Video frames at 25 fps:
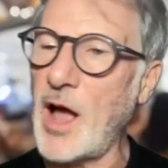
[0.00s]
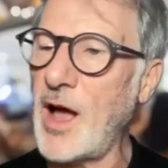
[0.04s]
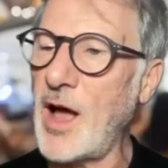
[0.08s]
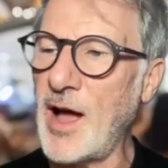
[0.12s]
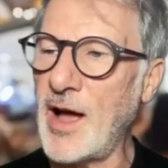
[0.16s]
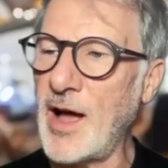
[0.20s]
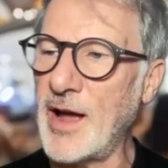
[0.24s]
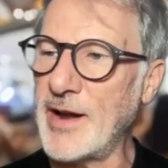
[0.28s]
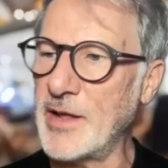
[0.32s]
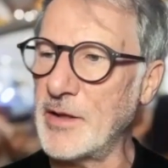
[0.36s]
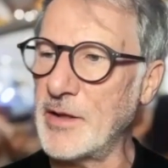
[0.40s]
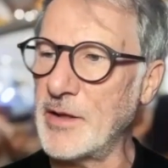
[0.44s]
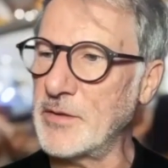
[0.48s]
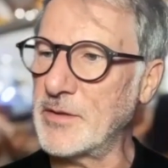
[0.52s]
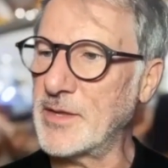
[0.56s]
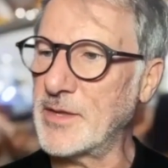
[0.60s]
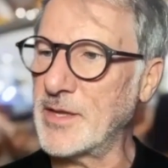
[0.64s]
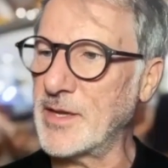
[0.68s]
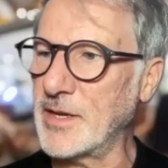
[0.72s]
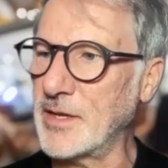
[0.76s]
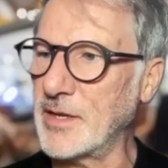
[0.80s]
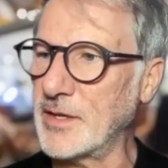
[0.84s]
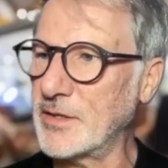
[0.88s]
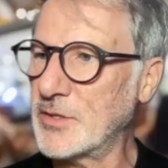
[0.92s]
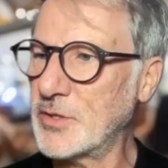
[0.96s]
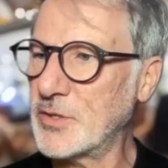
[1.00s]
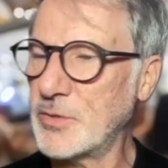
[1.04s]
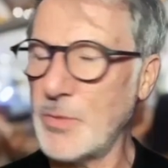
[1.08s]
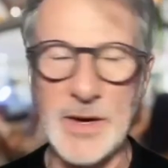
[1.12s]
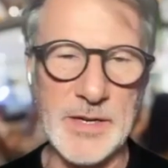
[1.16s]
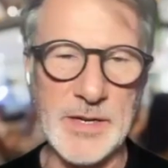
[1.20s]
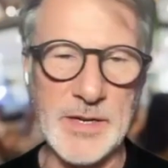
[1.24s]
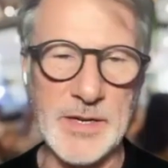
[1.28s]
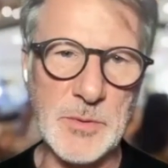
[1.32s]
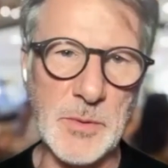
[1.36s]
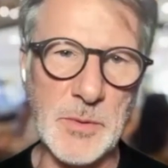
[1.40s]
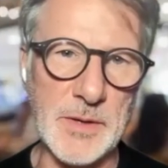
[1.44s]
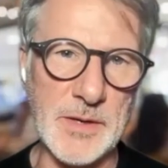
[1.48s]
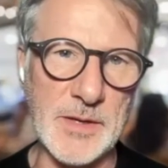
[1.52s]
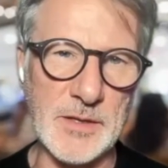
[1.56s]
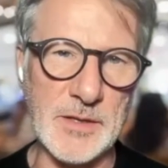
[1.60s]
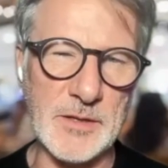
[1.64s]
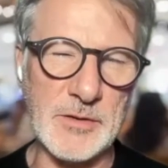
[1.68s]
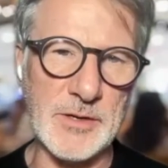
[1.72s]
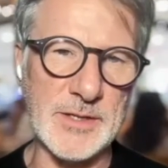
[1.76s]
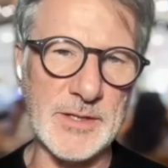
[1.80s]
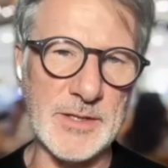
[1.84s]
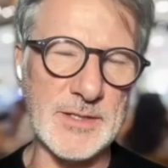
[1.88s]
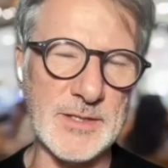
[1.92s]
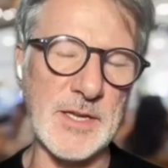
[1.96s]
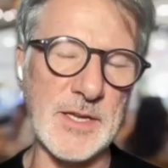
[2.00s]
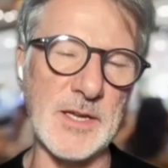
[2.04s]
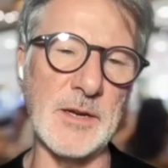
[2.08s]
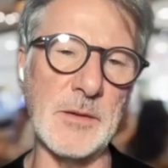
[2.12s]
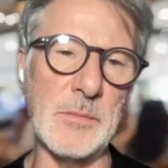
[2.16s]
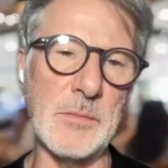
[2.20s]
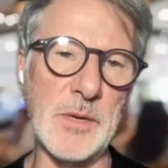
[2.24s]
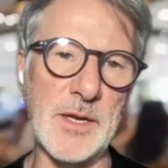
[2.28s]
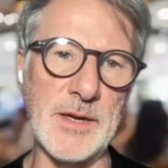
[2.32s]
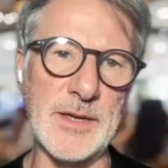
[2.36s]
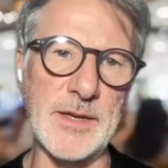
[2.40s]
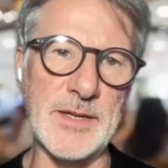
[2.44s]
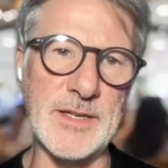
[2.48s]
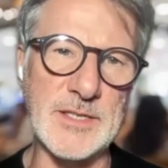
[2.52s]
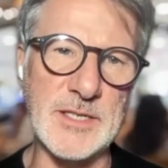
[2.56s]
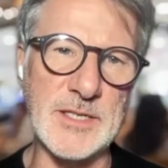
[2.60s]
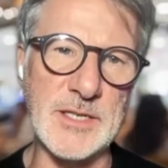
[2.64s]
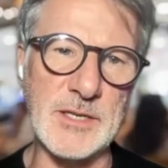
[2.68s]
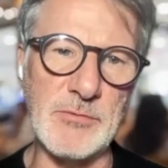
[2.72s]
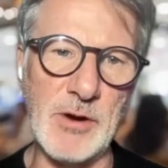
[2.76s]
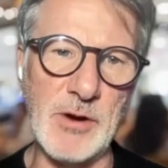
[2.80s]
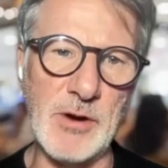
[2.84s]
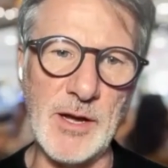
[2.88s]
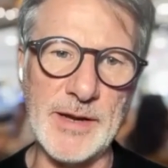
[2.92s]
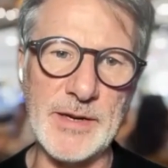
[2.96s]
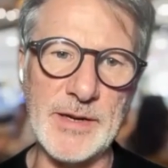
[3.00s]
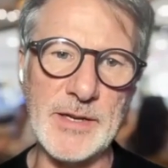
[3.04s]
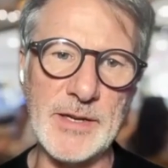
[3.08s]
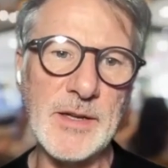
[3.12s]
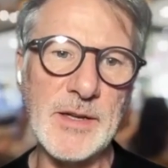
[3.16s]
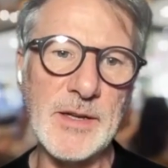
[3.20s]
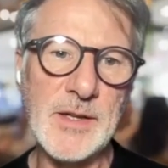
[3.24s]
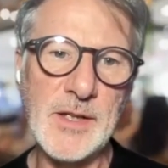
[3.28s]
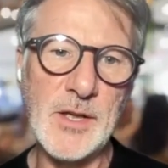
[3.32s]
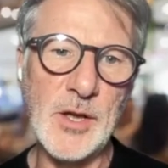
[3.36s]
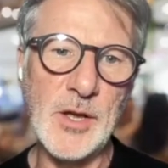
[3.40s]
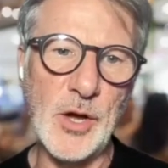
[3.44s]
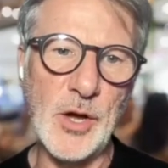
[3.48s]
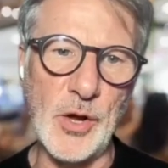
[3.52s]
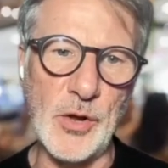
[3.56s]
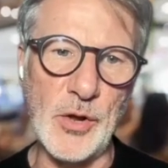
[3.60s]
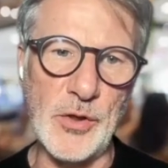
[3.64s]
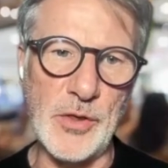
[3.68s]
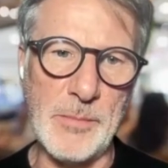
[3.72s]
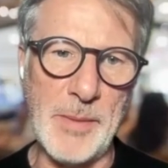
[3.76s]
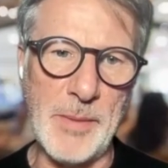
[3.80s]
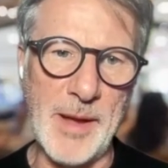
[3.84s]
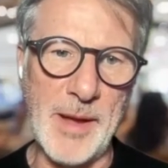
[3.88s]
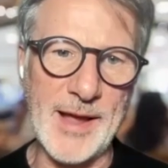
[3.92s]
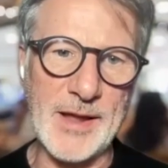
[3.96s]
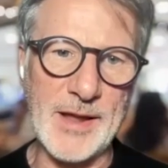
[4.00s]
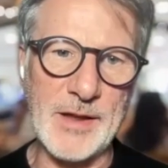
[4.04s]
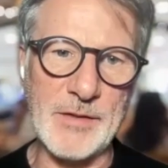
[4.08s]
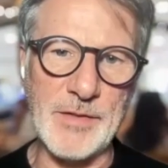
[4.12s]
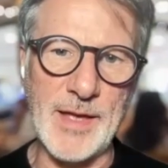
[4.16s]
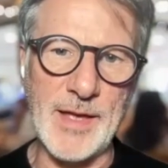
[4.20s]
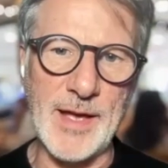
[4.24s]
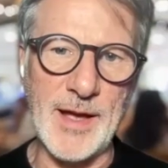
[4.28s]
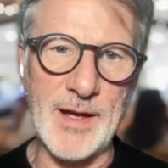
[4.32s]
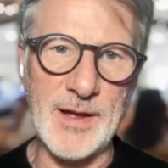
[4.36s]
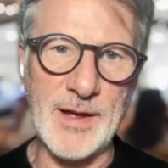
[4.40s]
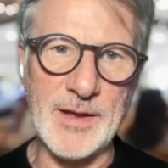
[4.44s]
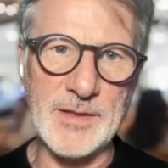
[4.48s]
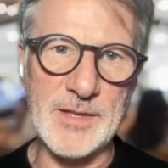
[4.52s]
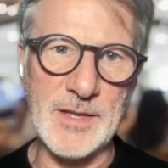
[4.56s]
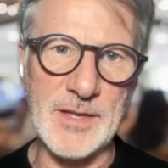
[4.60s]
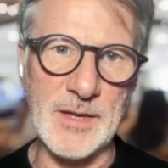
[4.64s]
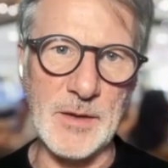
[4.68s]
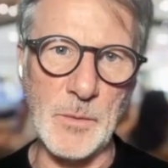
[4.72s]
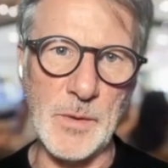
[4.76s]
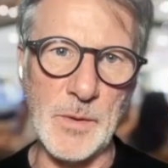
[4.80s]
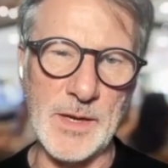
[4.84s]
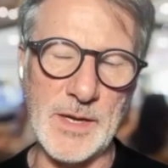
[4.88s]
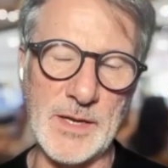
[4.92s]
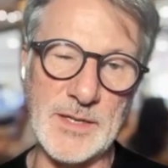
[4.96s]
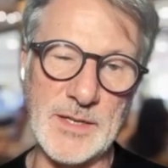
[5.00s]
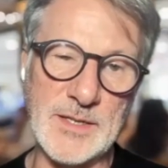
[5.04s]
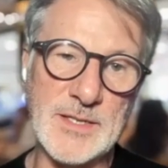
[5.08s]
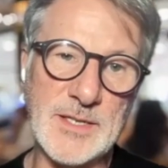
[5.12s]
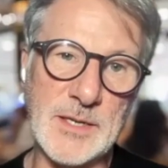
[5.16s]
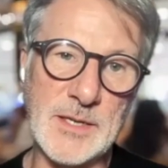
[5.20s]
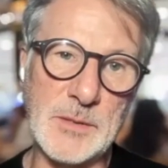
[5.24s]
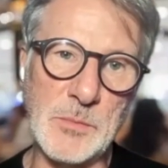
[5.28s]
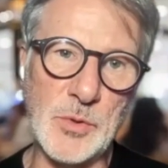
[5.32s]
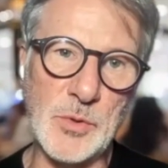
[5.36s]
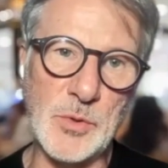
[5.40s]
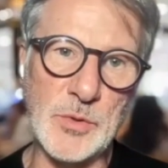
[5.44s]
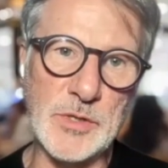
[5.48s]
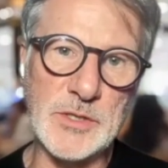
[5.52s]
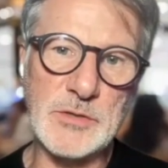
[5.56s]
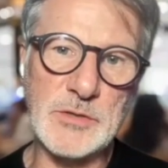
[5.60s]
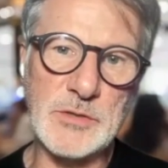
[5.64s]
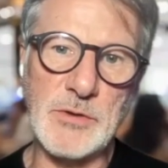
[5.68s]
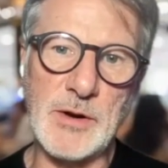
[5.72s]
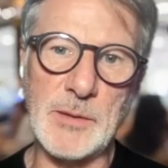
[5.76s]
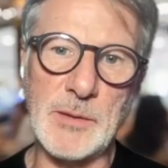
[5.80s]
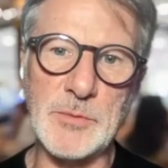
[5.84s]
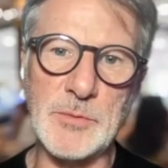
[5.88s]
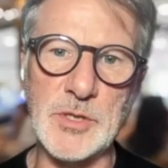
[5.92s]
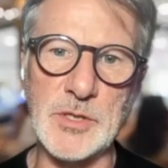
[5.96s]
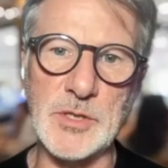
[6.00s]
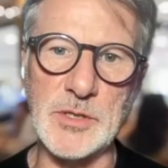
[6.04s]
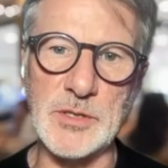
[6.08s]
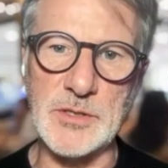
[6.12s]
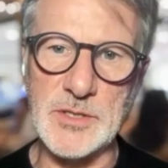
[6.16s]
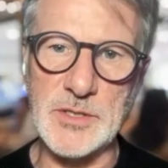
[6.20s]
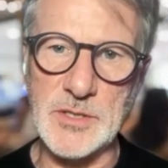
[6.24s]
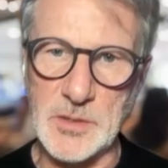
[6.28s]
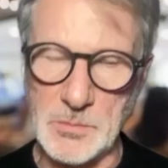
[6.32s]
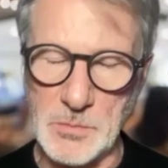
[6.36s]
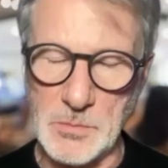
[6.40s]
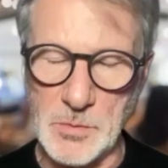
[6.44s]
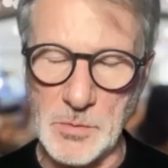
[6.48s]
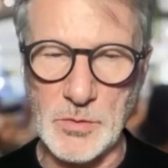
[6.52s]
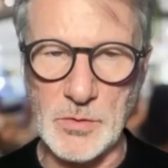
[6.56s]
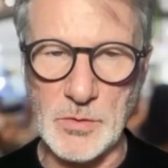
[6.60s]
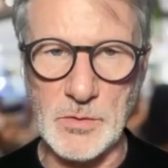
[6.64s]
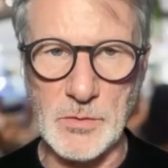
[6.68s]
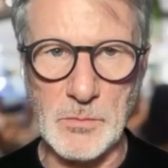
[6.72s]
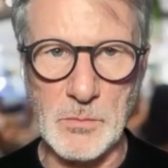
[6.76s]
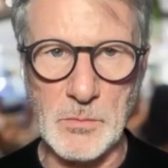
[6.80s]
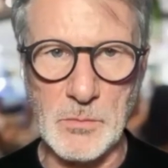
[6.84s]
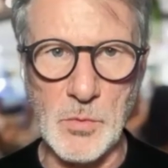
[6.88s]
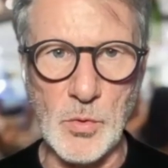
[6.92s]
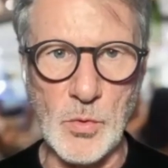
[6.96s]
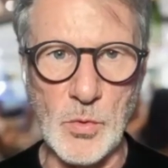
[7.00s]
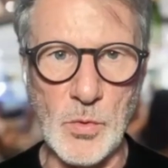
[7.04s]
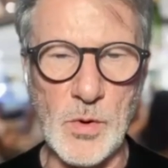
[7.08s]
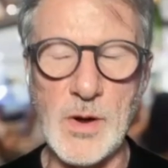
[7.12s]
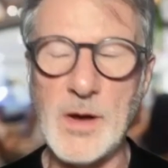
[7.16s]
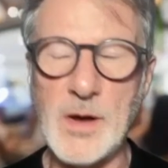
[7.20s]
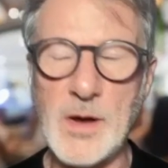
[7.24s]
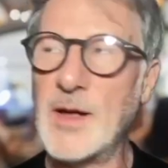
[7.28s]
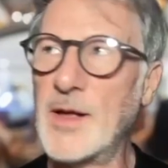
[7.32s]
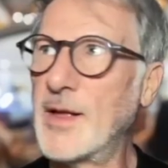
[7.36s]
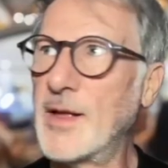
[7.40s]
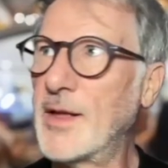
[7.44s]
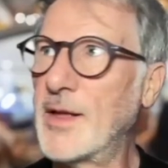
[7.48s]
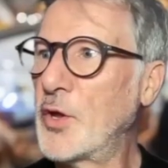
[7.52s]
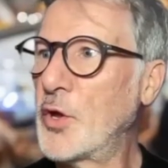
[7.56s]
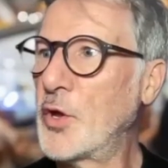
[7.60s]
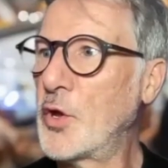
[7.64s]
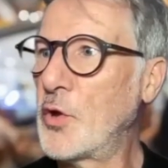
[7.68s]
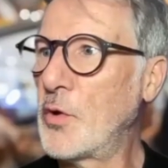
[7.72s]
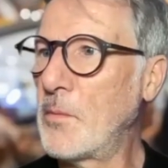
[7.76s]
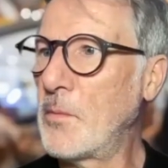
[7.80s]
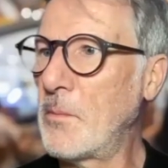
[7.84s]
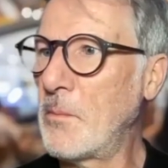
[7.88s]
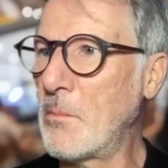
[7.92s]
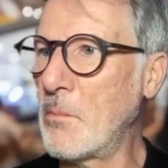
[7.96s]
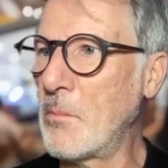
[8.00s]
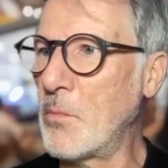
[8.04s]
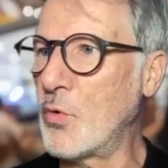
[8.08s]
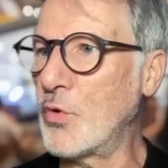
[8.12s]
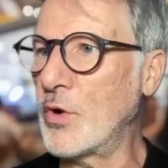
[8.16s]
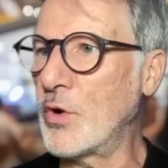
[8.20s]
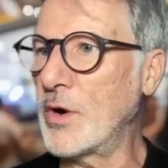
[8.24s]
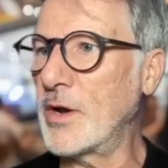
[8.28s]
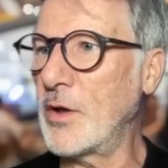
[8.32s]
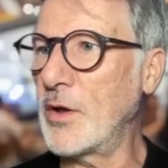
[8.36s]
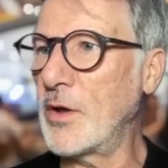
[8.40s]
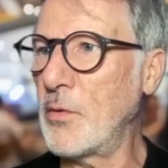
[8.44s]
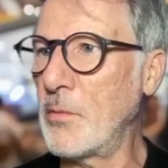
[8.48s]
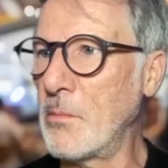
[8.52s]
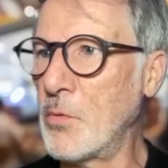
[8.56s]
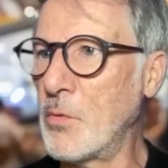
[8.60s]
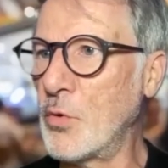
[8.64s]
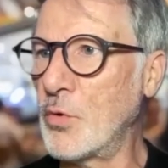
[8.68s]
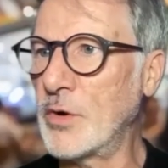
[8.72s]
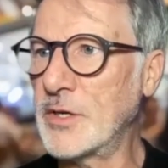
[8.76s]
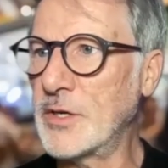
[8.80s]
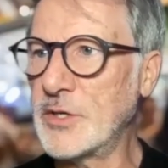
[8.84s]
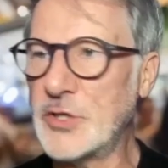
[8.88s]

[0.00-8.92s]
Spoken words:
I don't think 2023 is going to be an easy ride on the back of that. I think we're going to see more disruption, so more more